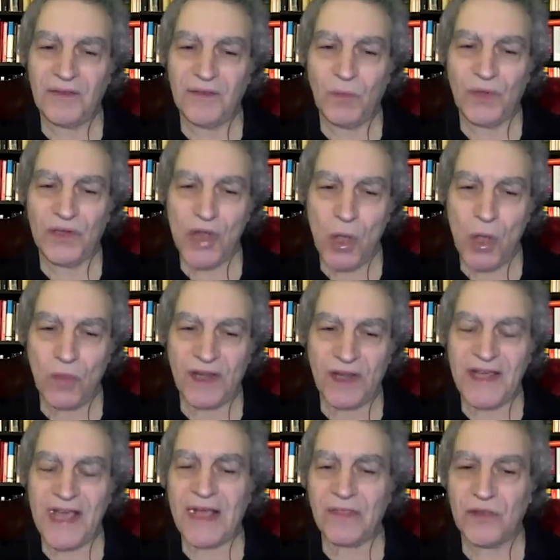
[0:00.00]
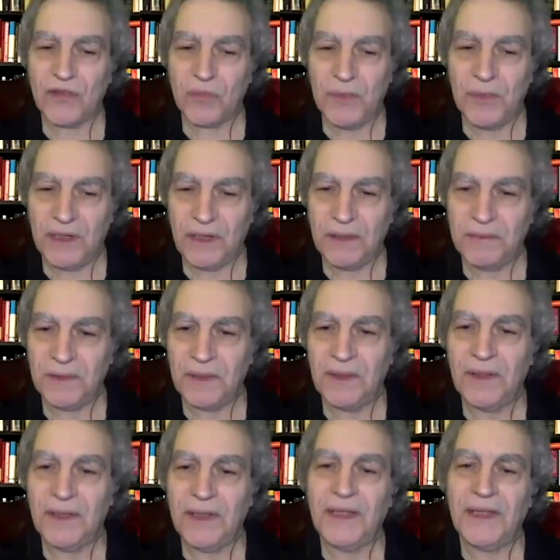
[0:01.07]
We know that he had this meeting.
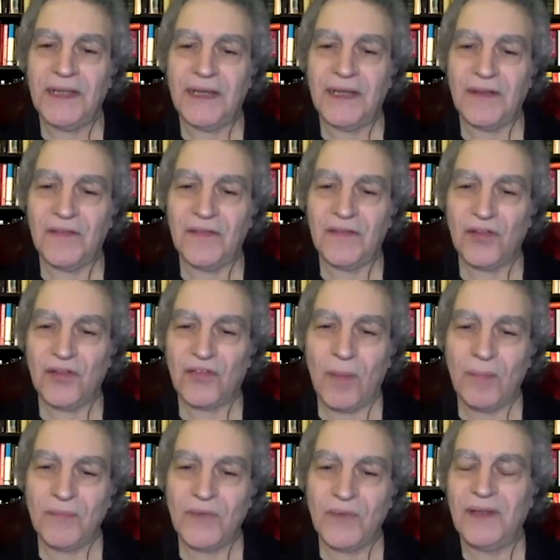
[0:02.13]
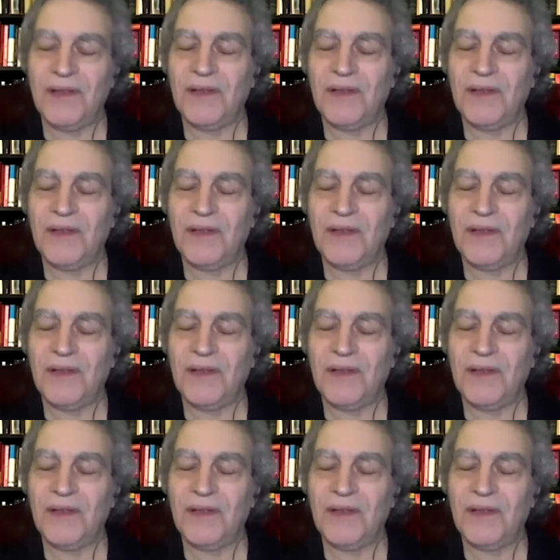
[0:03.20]
There's some